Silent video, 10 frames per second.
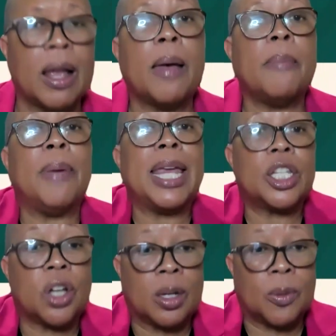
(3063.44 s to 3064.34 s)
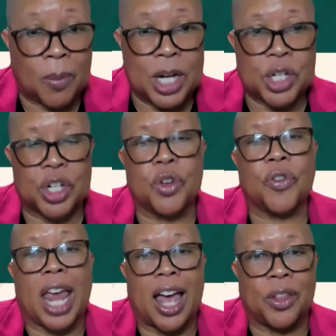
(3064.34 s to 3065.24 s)
are based on information
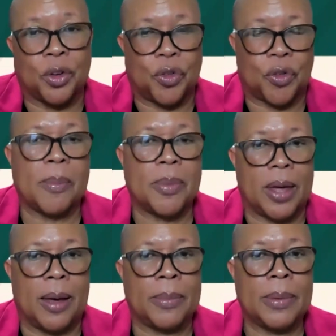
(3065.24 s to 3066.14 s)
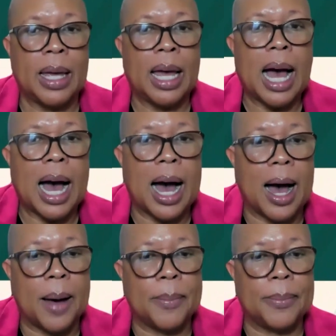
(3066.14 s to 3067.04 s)
you've gathered from them,
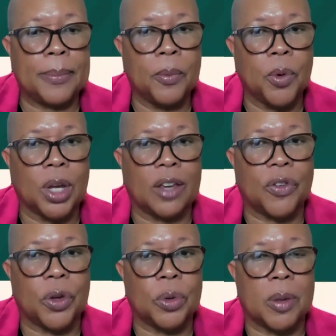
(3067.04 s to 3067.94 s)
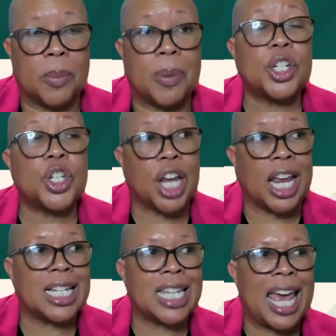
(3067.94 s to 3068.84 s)
will give you the best
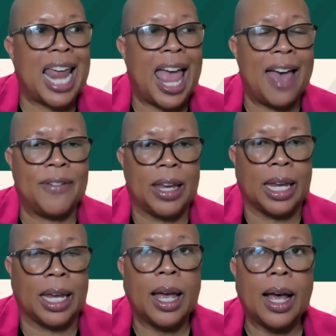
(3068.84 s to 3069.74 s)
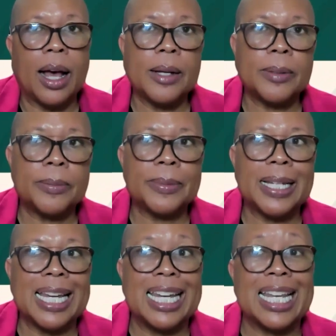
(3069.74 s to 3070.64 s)
chance at having
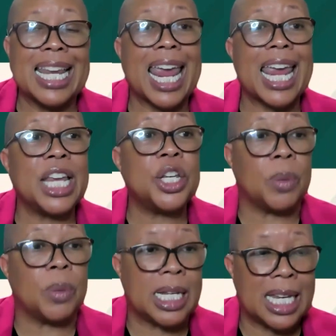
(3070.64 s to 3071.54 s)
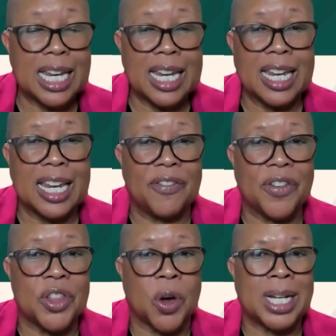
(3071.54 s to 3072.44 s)
engagement,
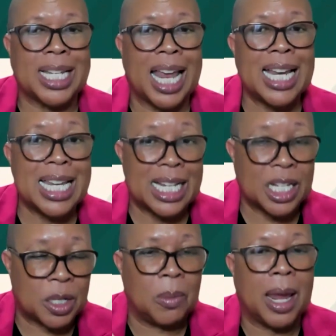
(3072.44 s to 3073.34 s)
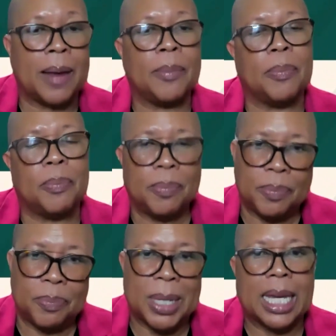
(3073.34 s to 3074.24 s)
even though attendance may
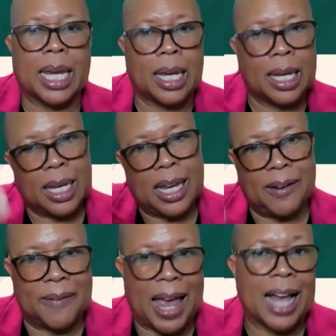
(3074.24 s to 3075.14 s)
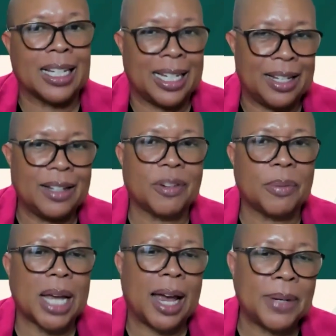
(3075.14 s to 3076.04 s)
peak and valley
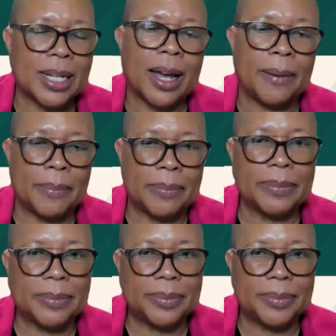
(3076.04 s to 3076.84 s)
from time to time.